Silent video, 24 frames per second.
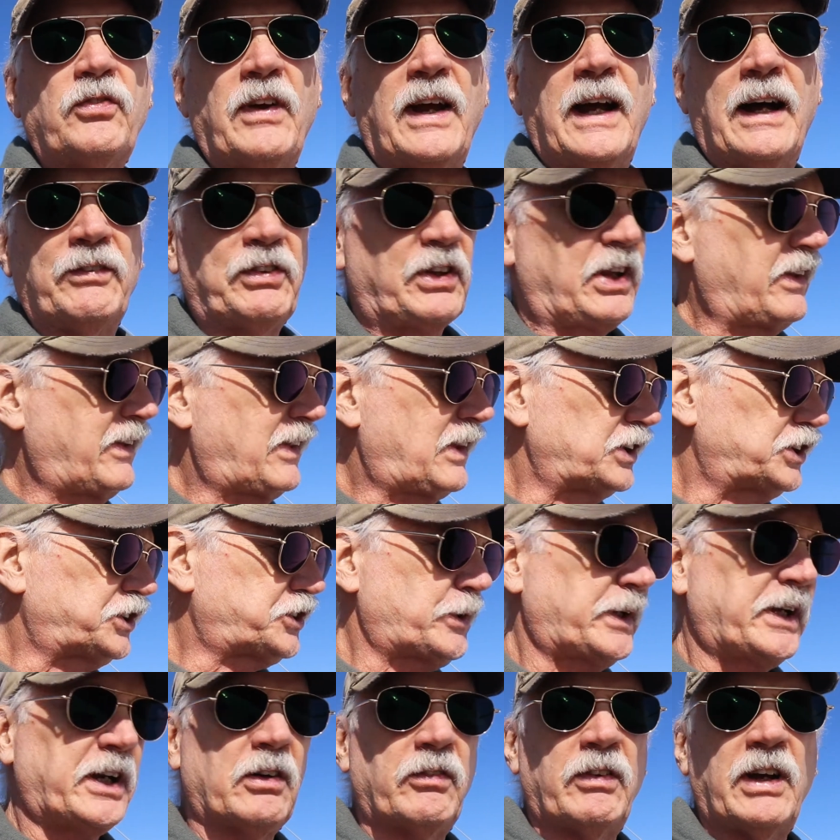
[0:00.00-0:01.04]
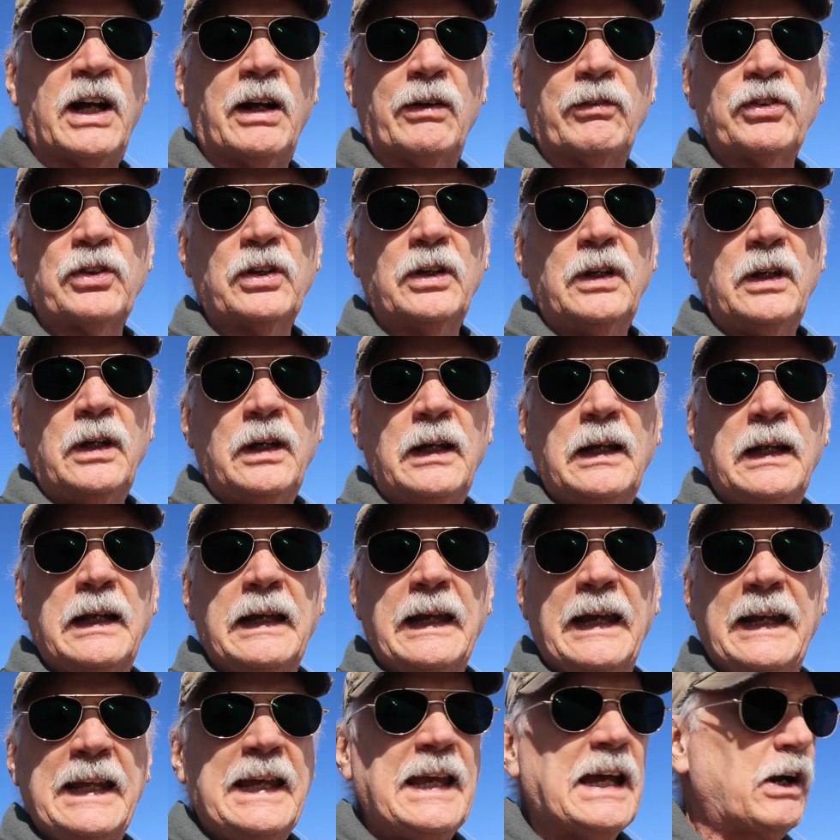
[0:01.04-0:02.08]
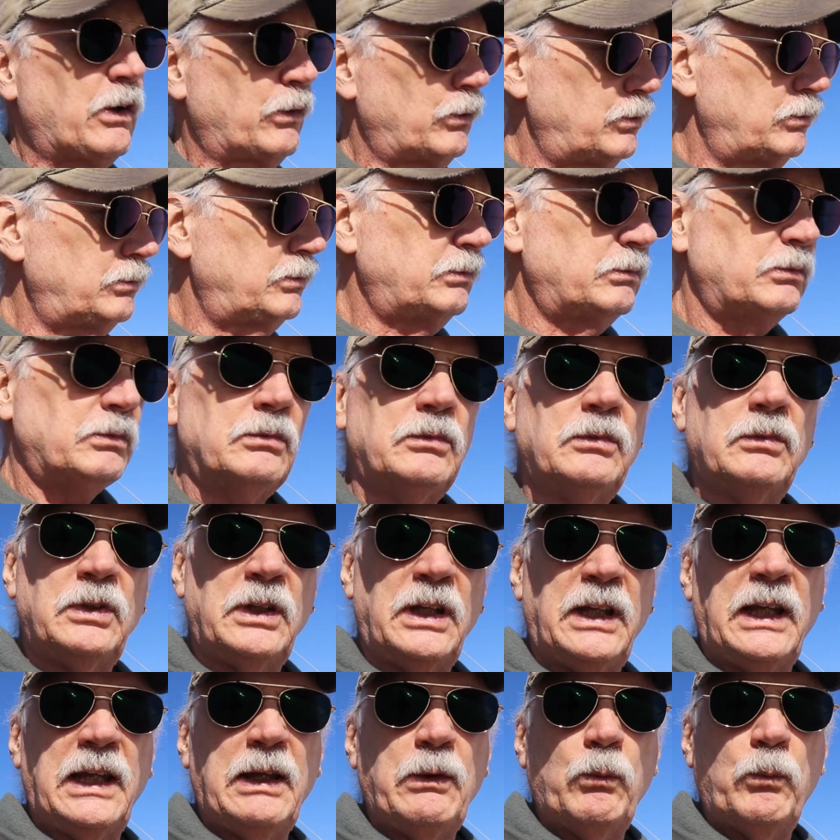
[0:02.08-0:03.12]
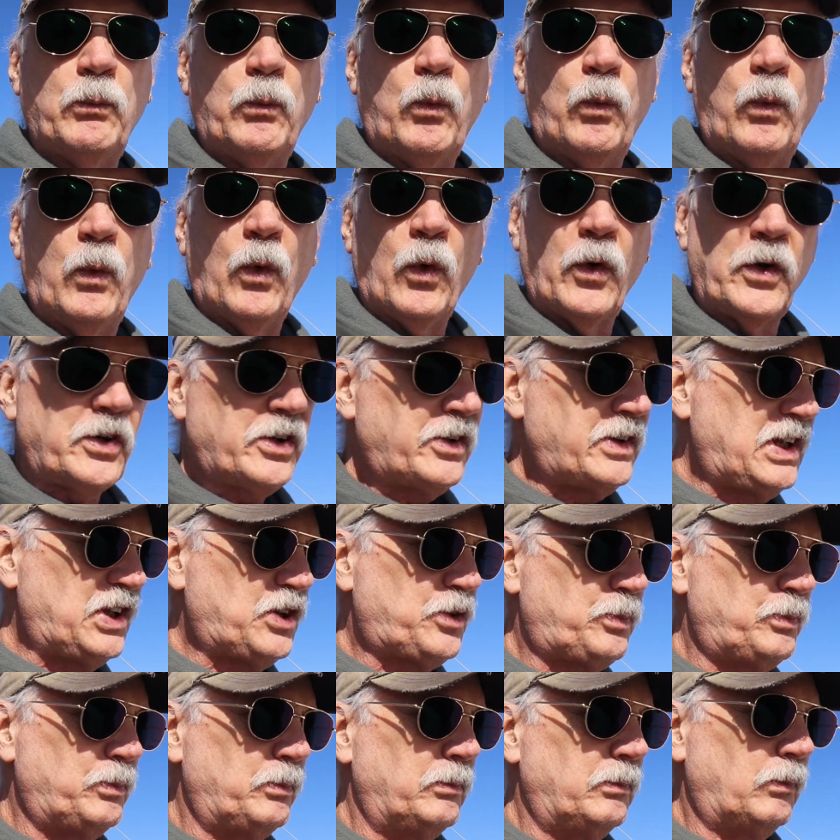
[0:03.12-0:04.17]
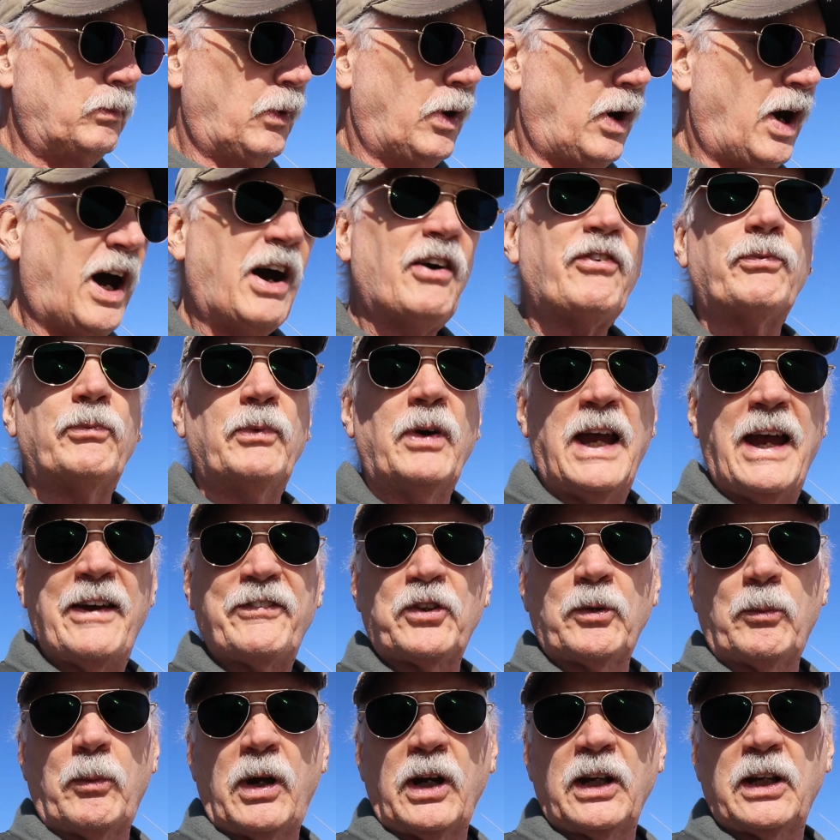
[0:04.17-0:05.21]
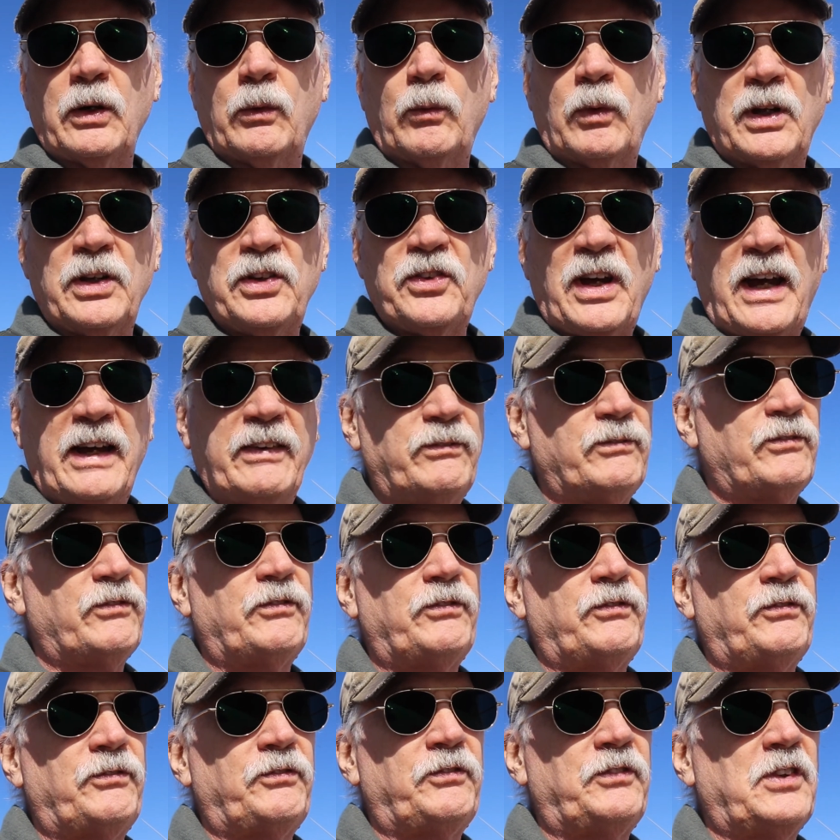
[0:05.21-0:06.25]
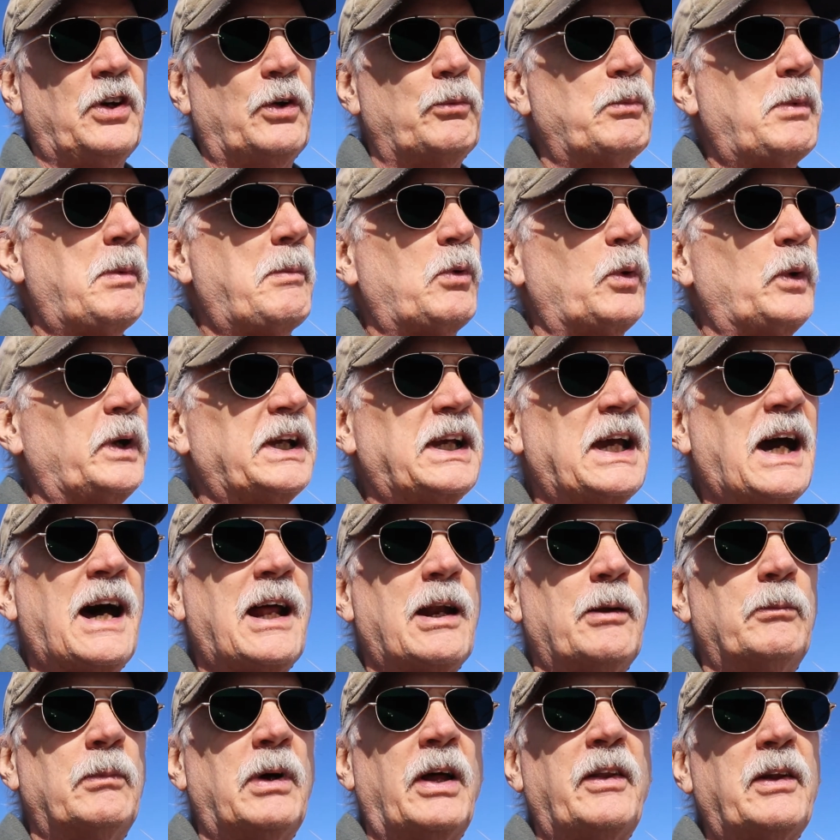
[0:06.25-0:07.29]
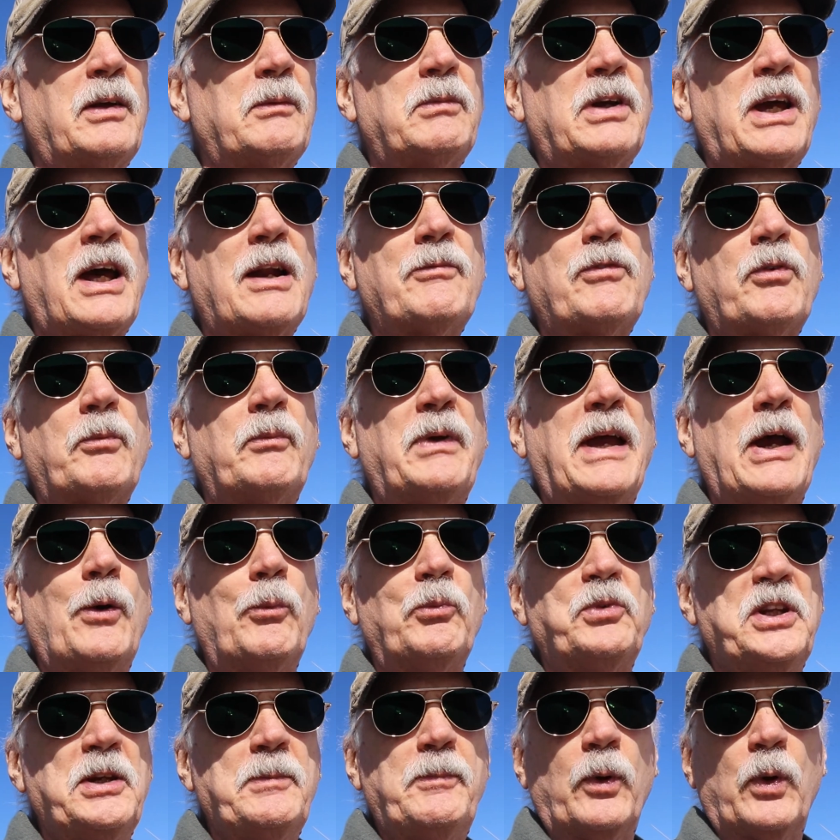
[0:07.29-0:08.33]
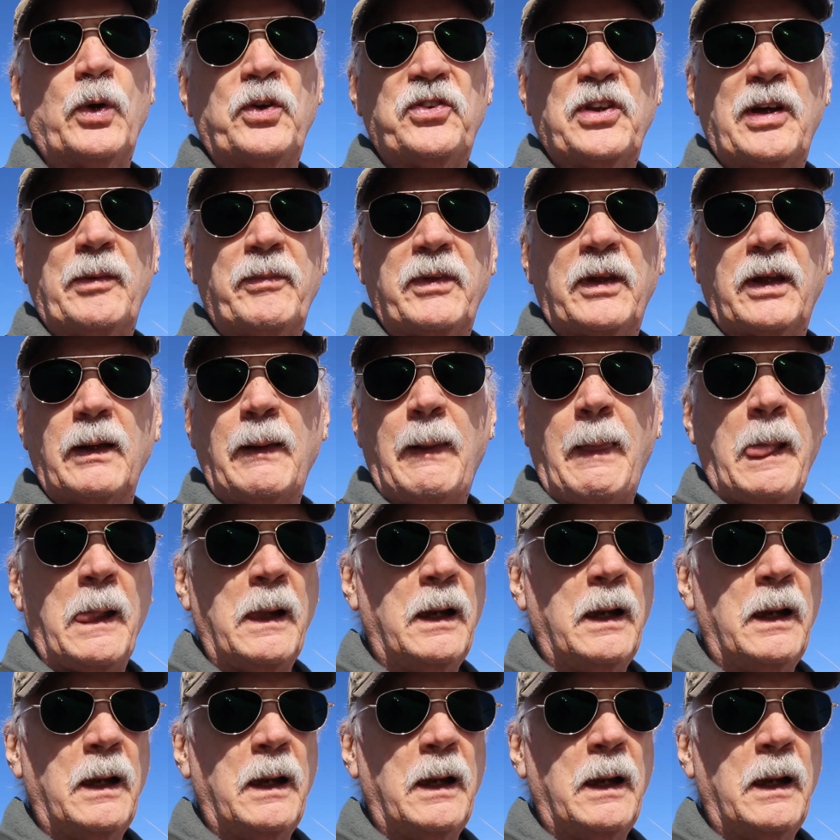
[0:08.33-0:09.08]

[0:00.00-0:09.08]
valves. I think they're Schrader valves. Anyhow, he ordered these off aftermarket ones. I don't remember where he got them. I think he got them from Home Depot or something,